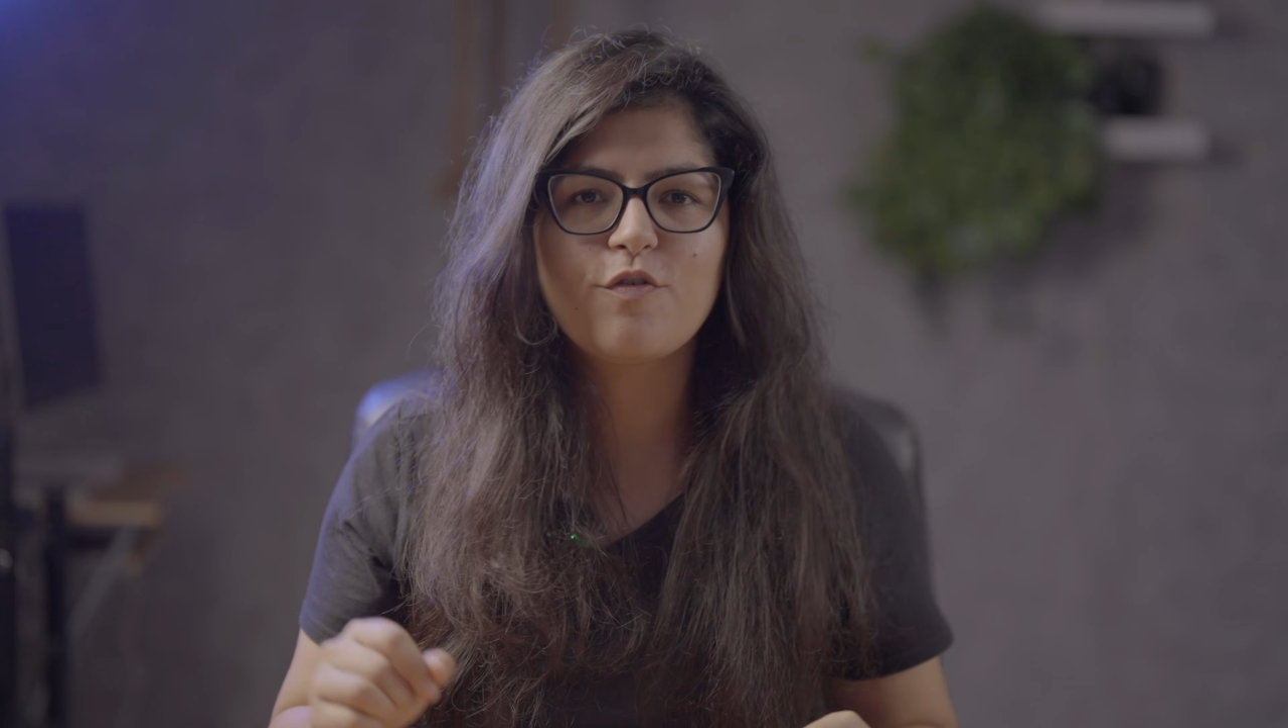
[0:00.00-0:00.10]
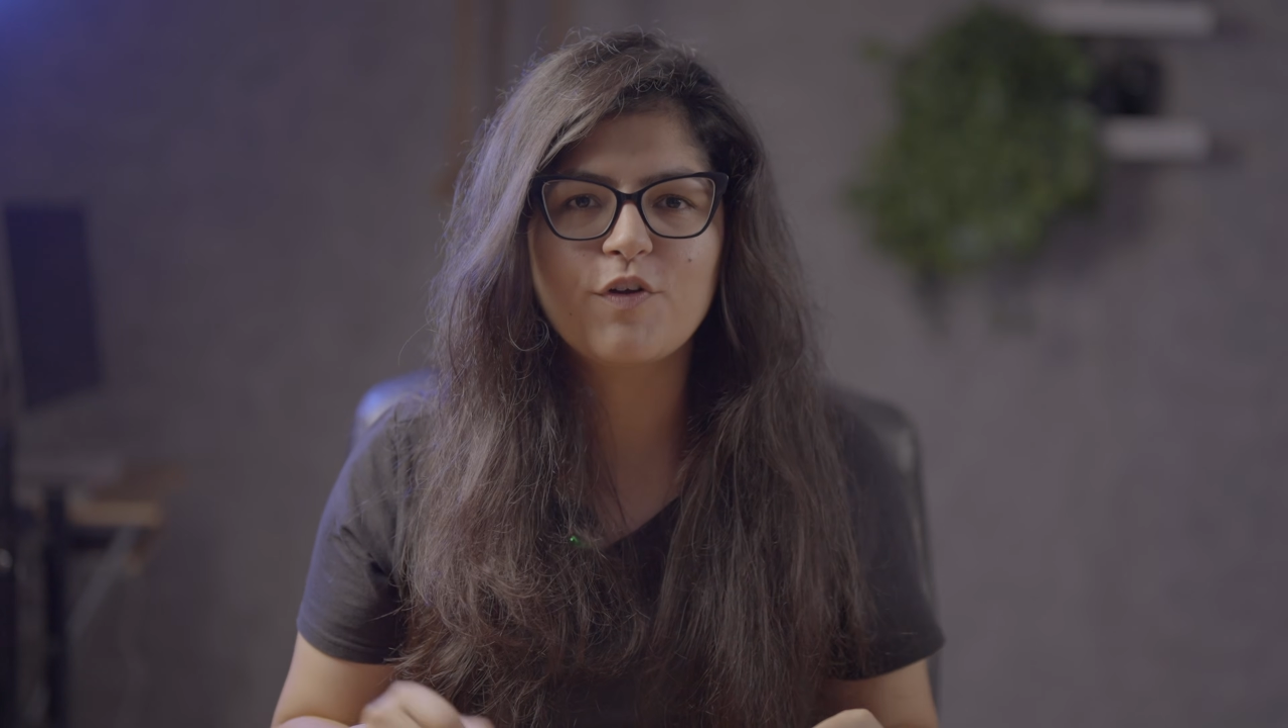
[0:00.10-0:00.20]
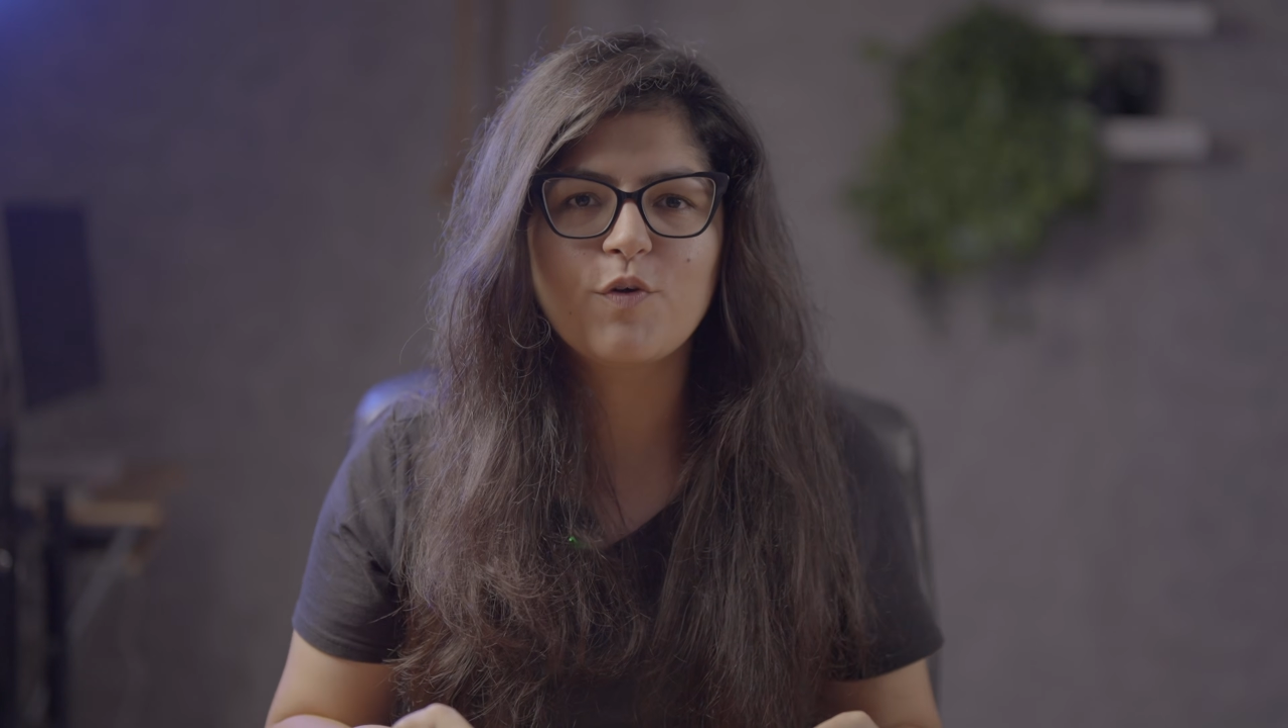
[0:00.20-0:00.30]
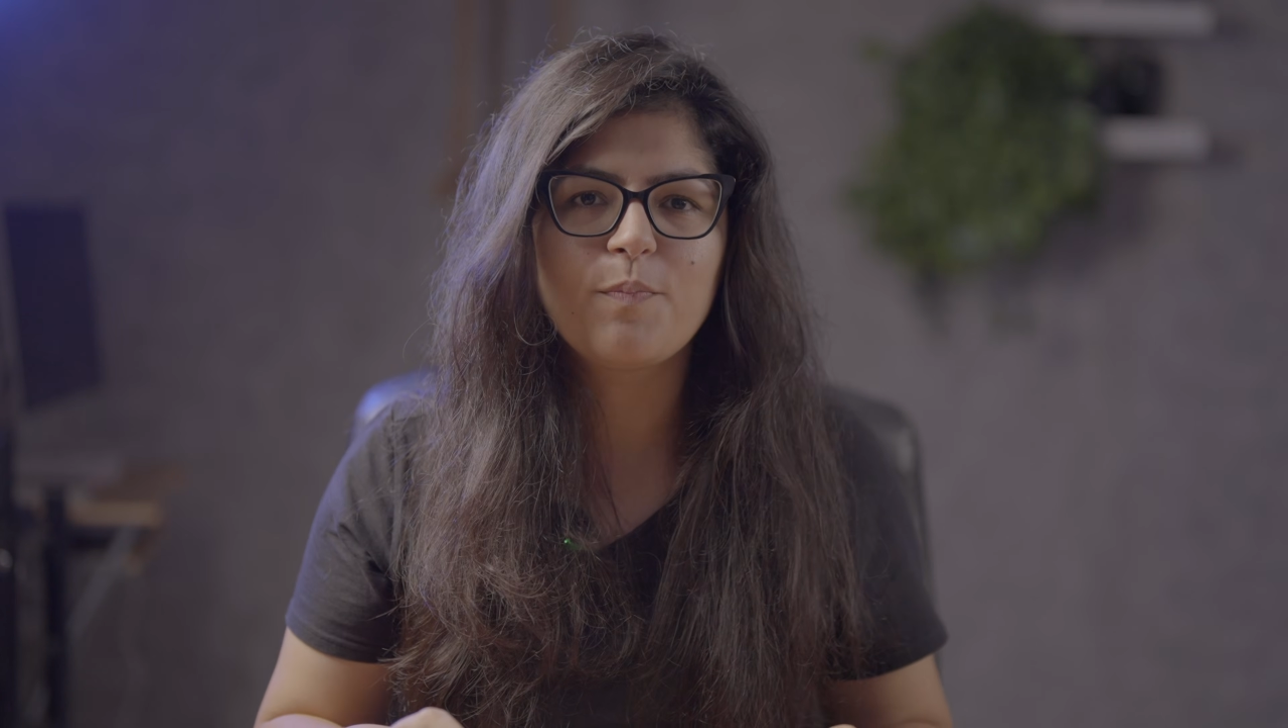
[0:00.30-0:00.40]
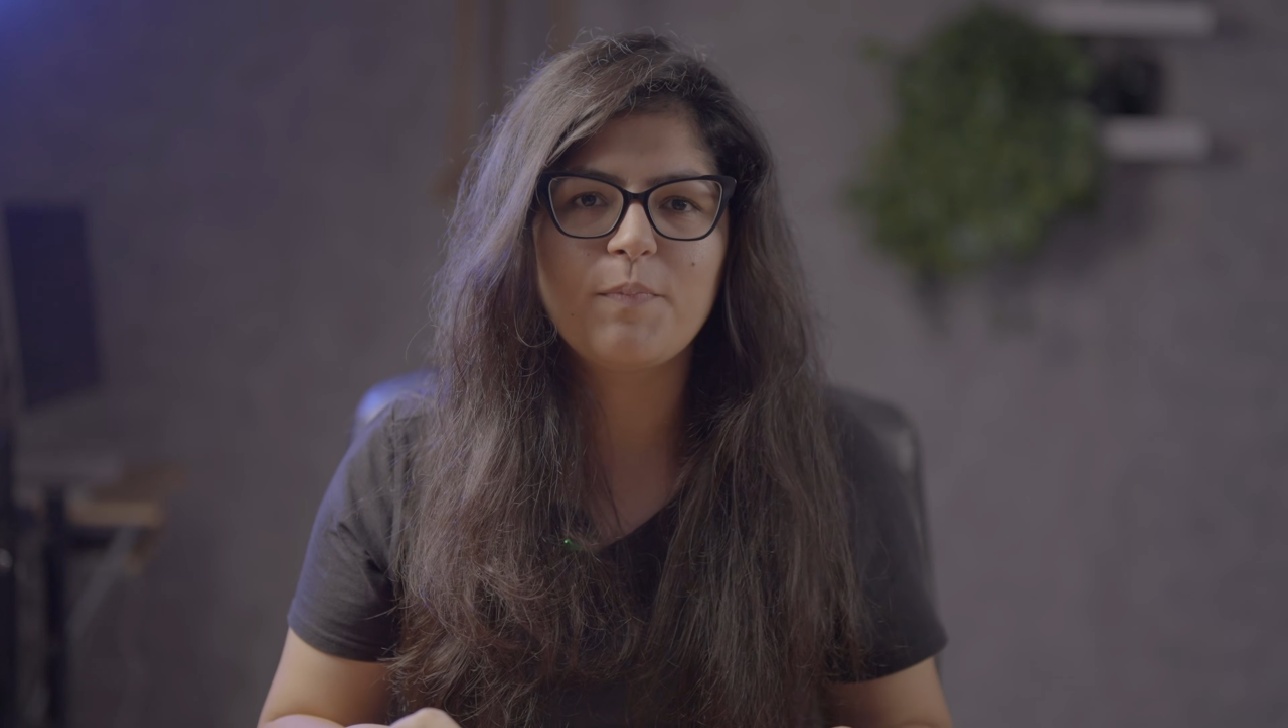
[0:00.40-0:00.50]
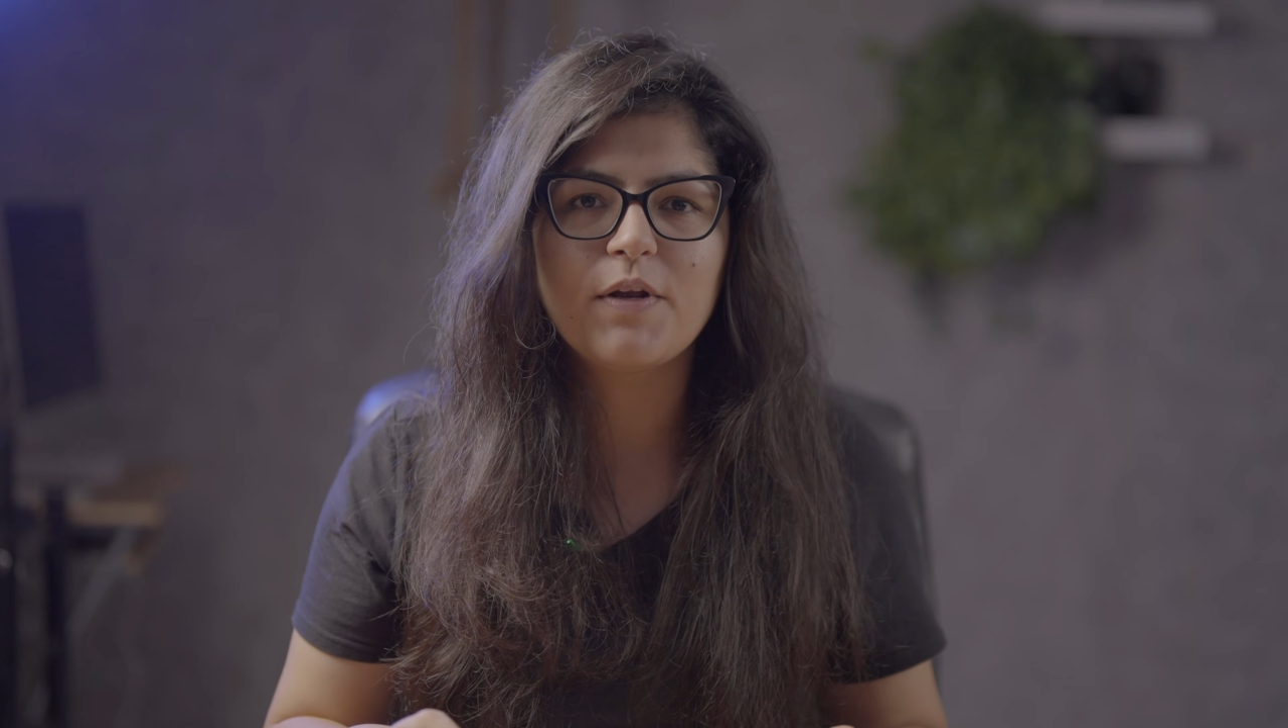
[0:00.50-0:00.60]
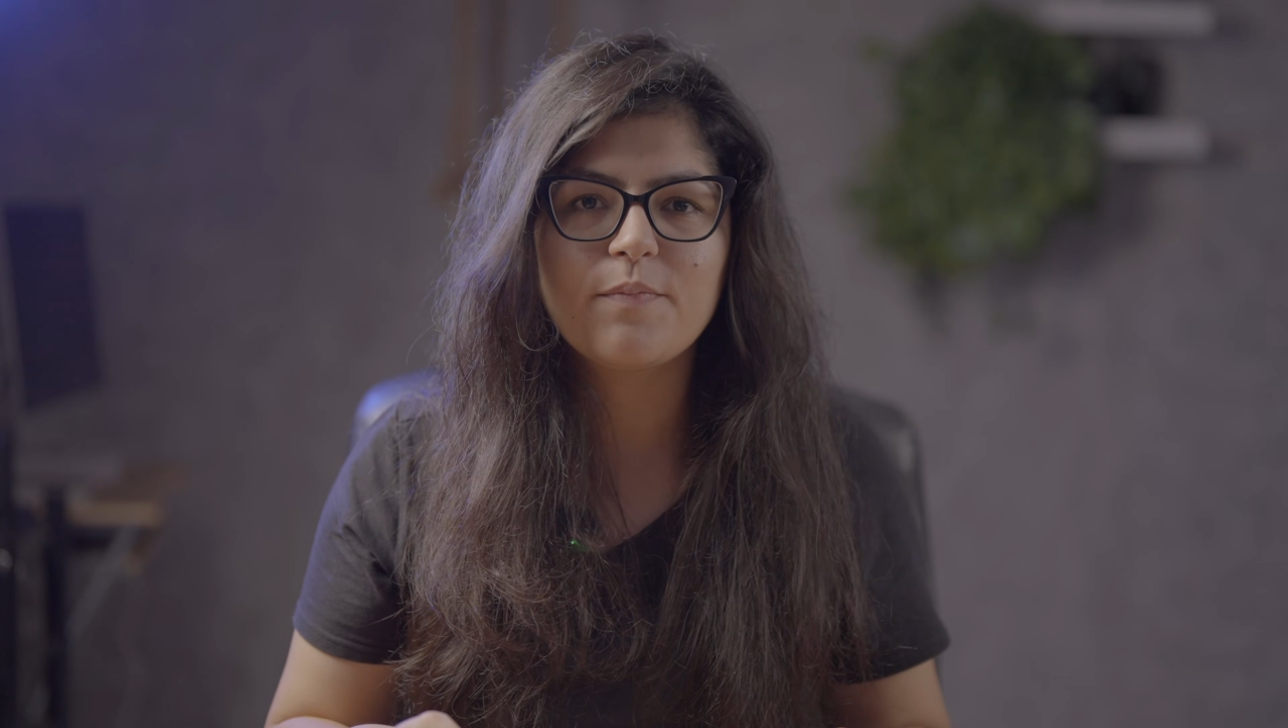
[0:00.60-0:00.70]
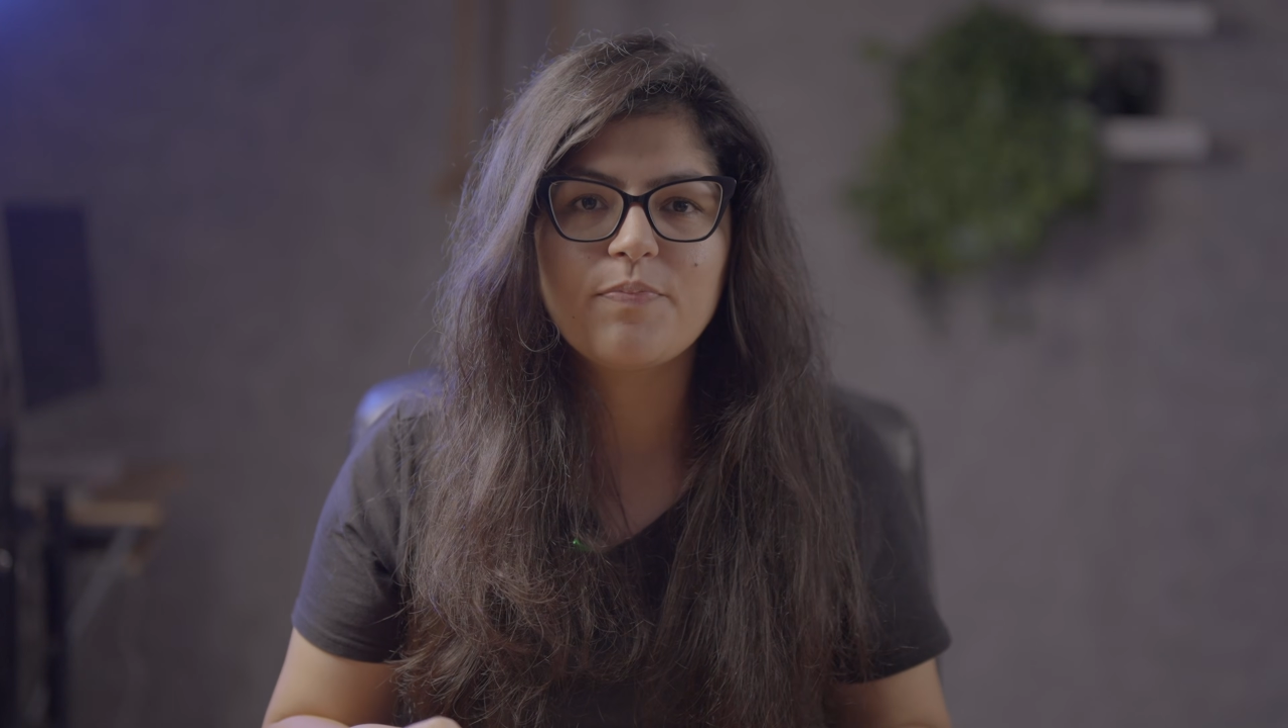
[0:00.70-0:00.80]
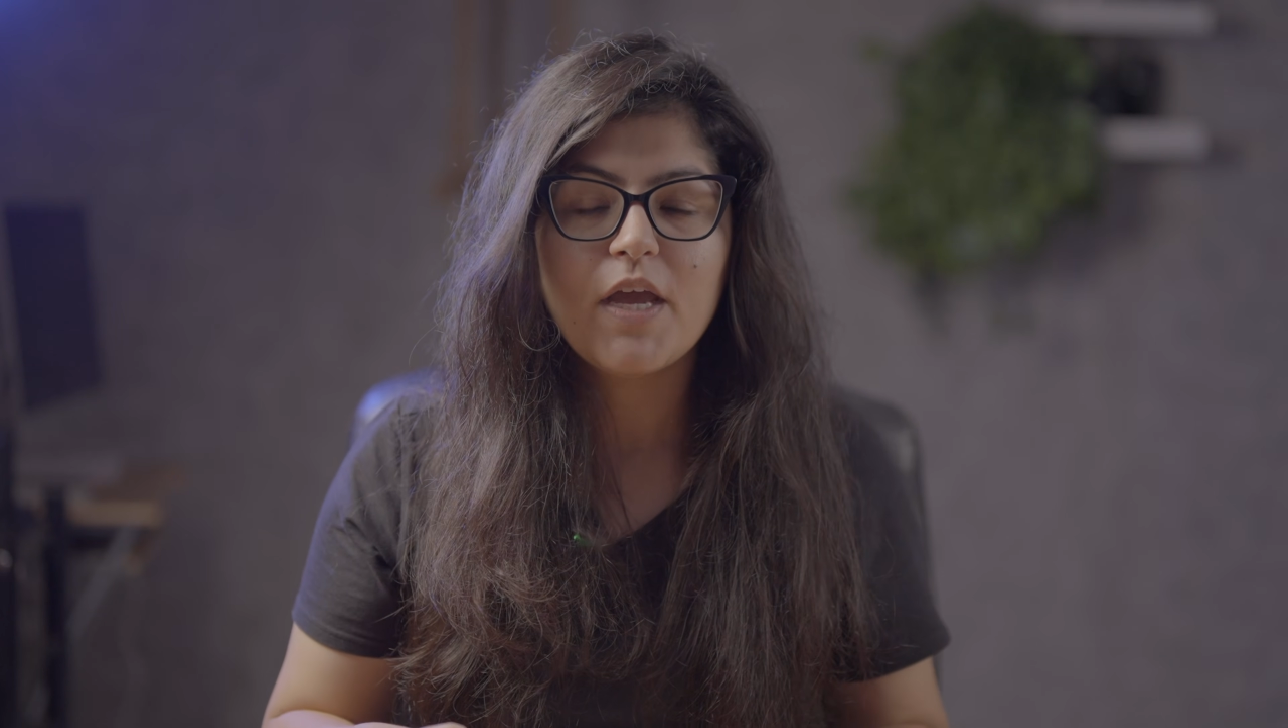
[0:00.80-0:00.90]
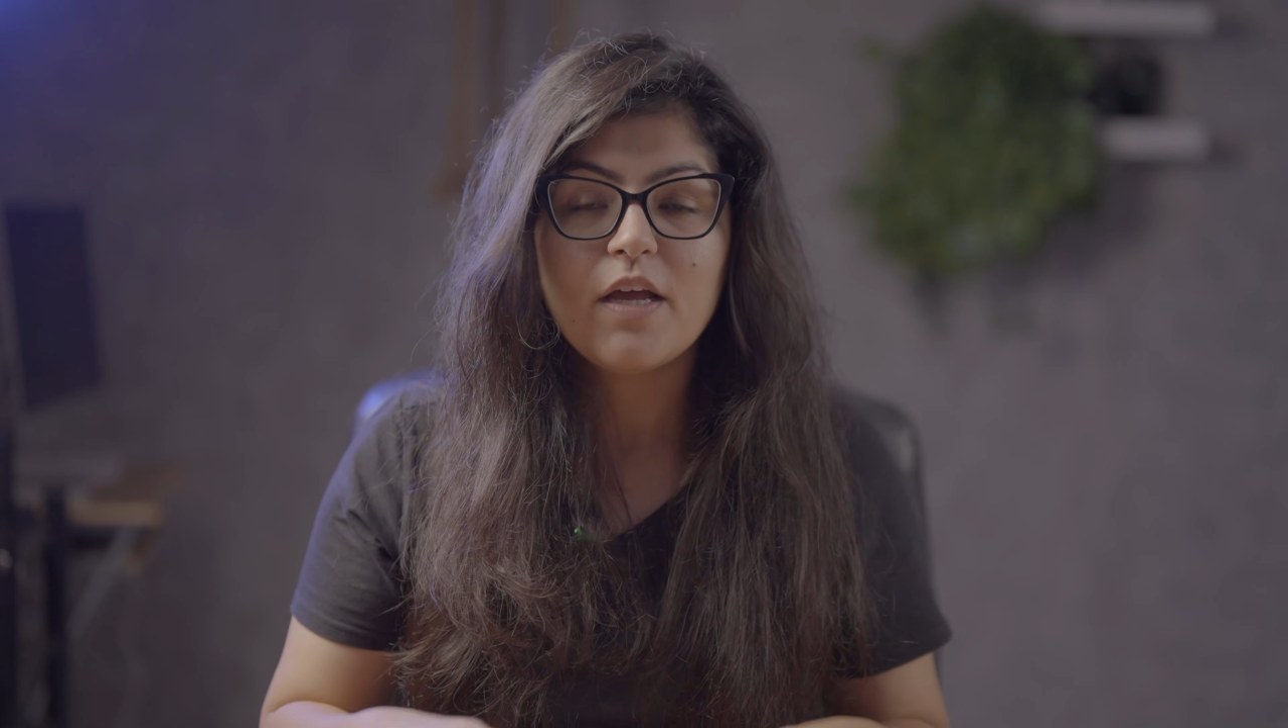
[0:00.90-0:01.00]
of equipment.